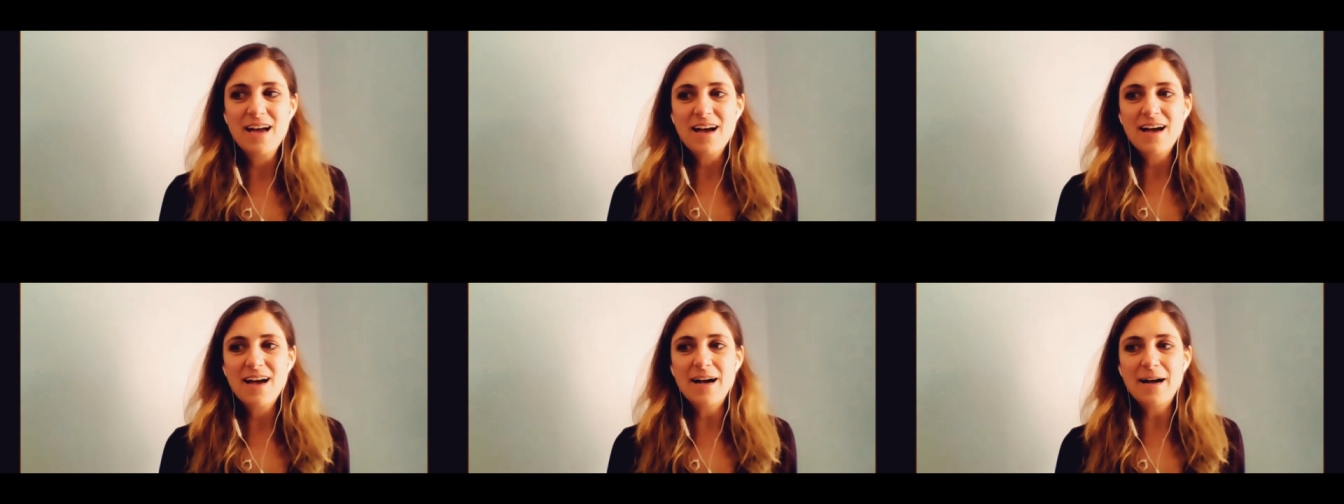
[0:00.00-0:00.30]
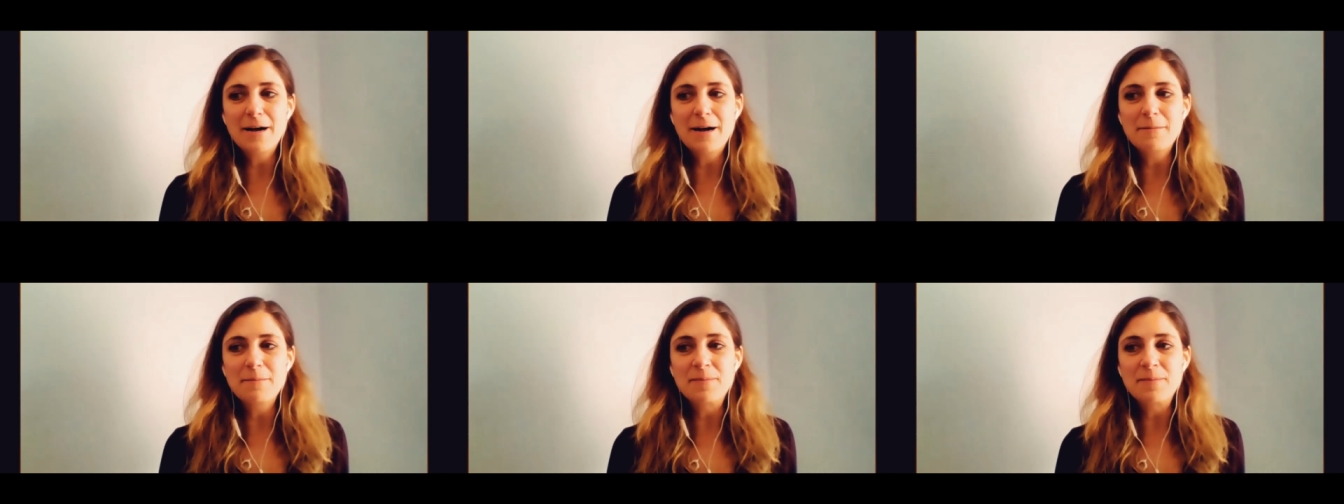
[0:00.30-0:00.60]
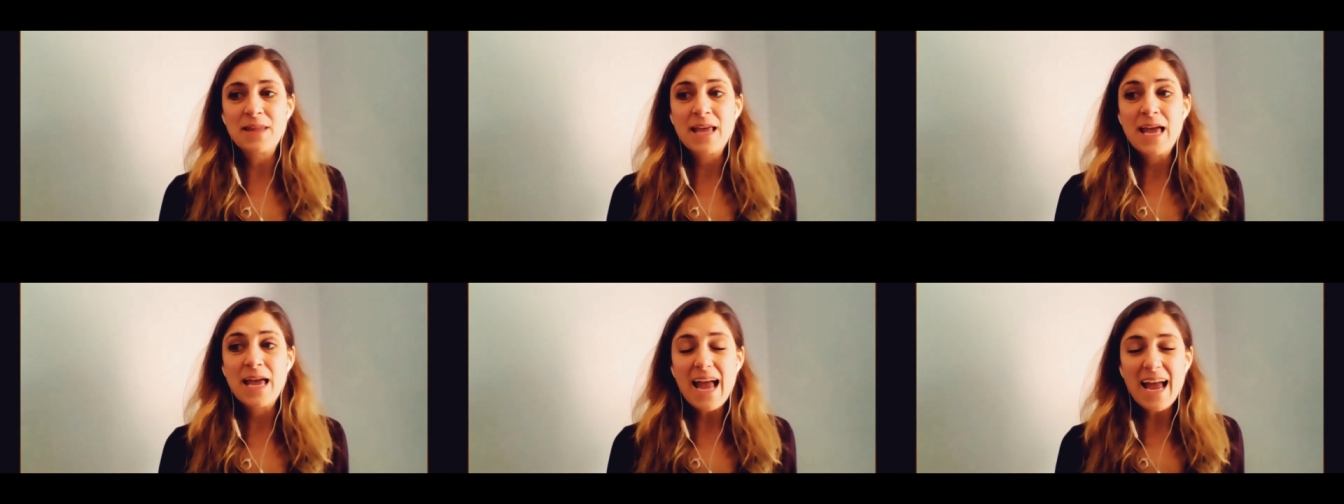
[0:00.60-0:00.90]
and
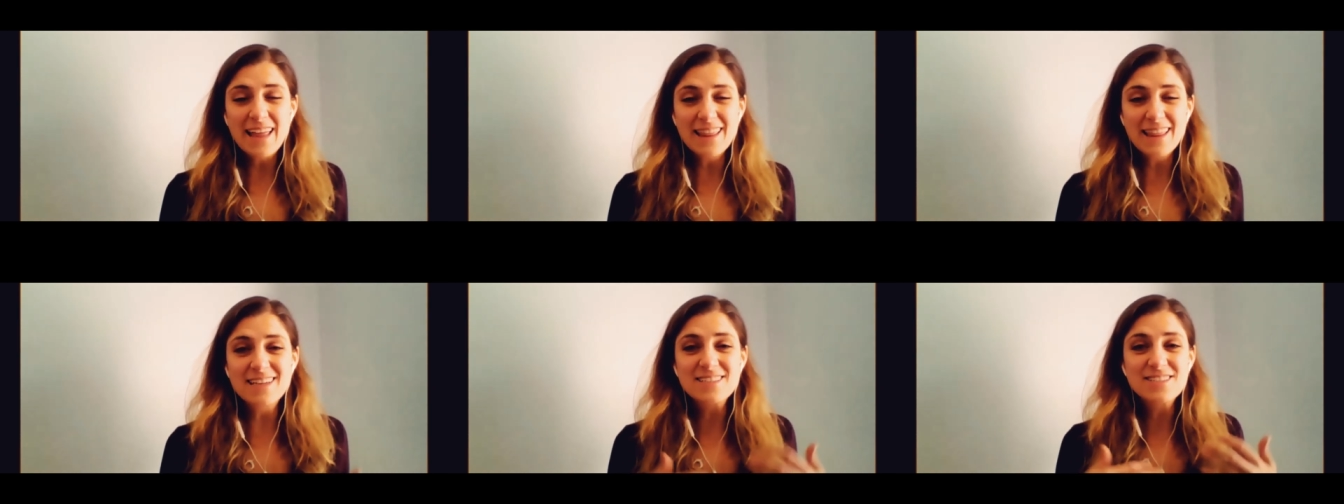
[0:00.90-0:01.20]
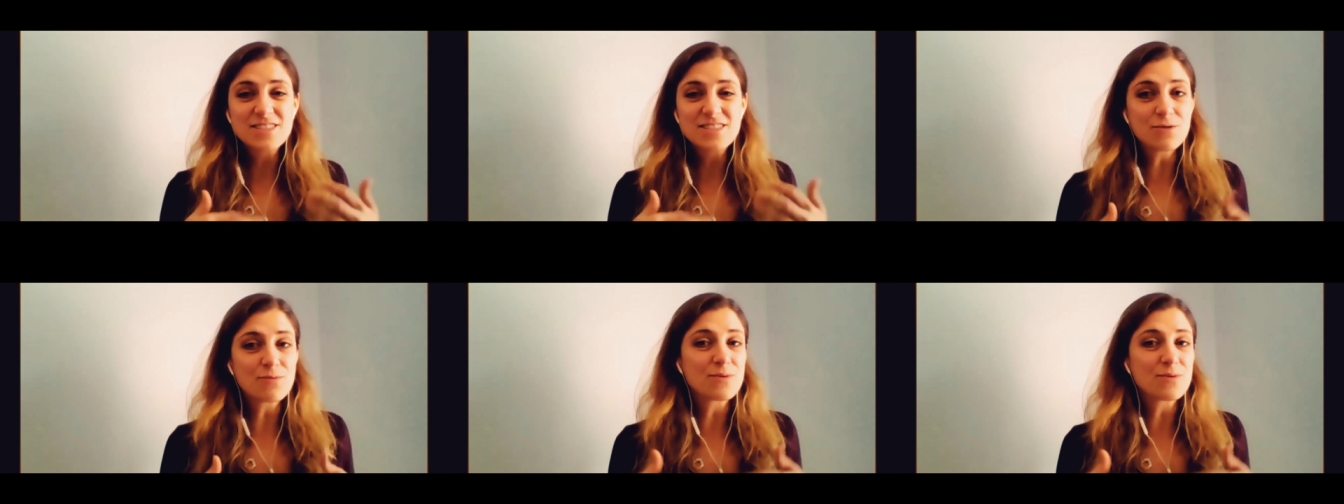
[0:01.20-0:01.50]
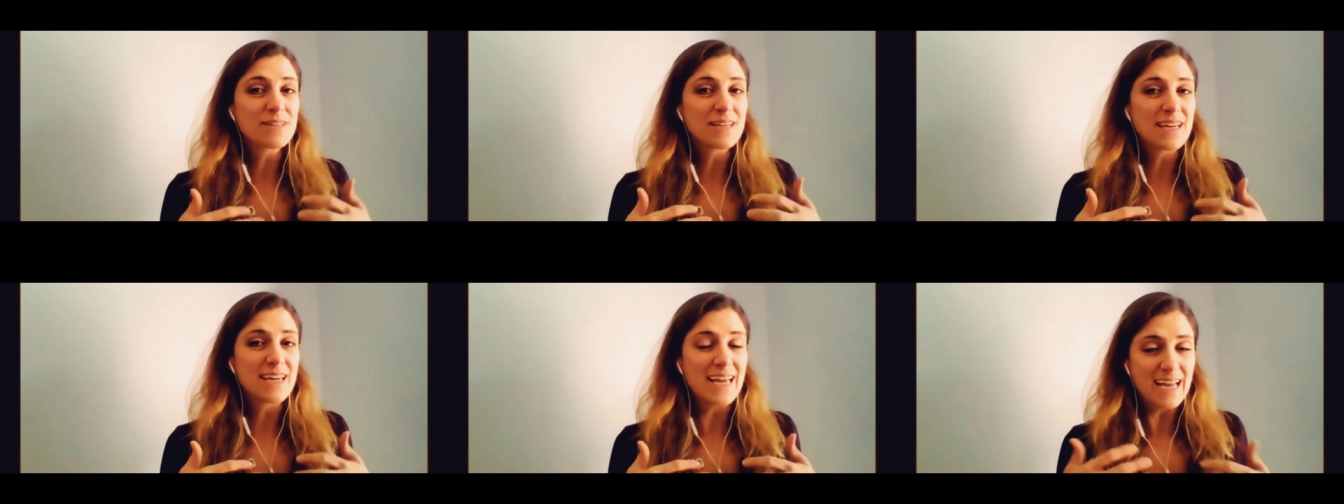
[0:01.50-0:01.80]
that is still
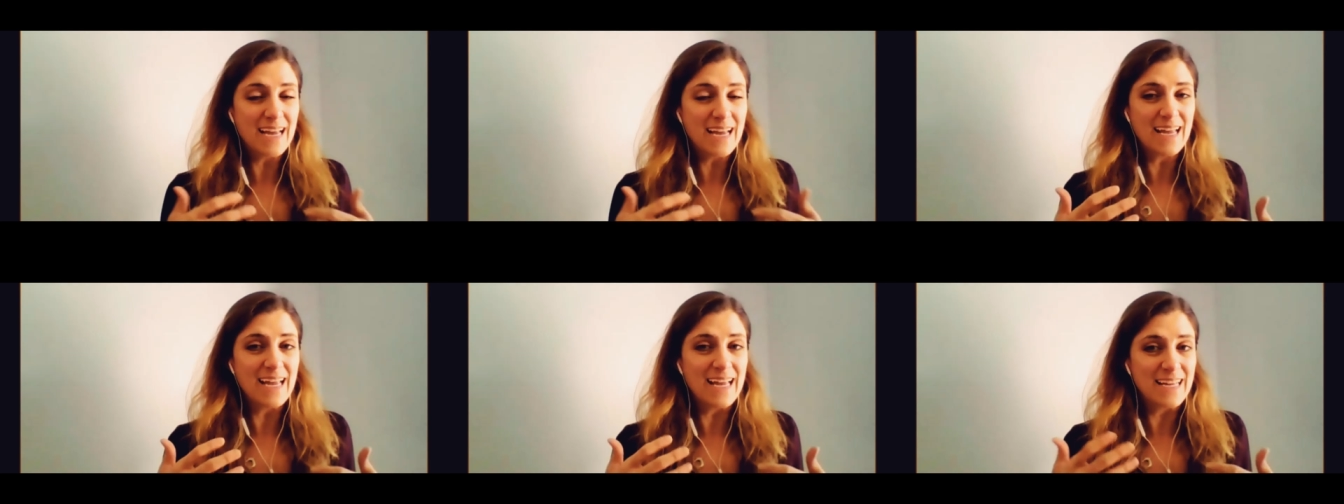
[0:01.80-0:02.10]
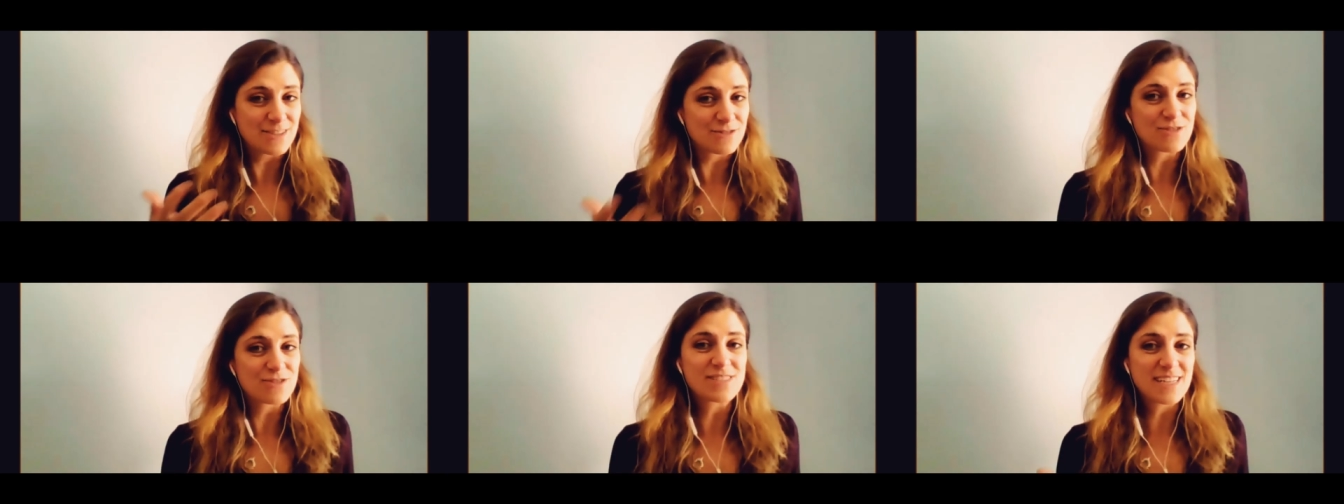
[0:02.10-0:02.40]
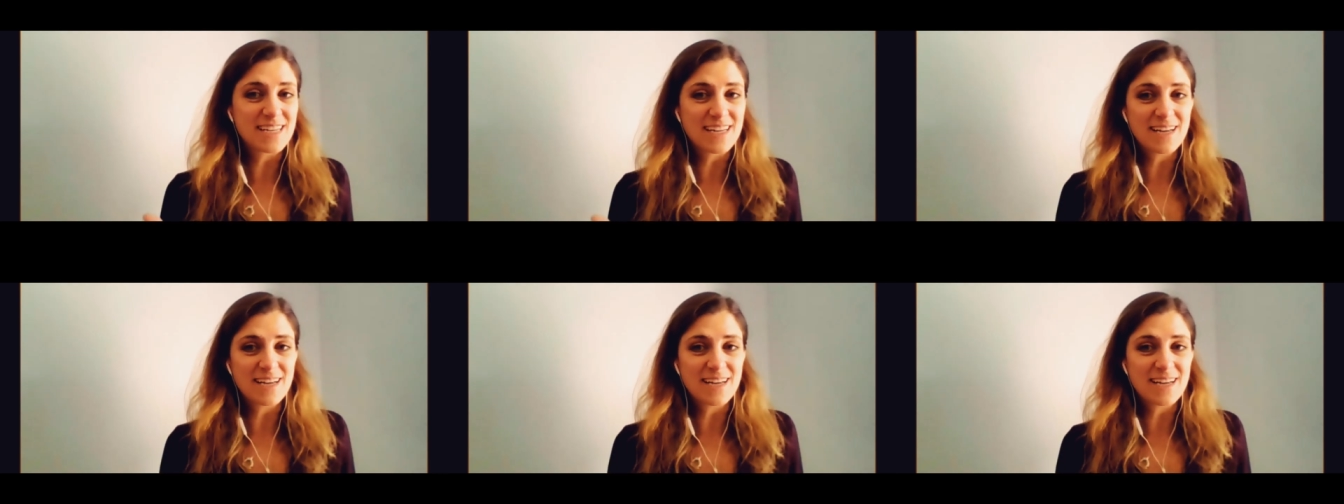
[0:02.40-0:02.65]
really interesting and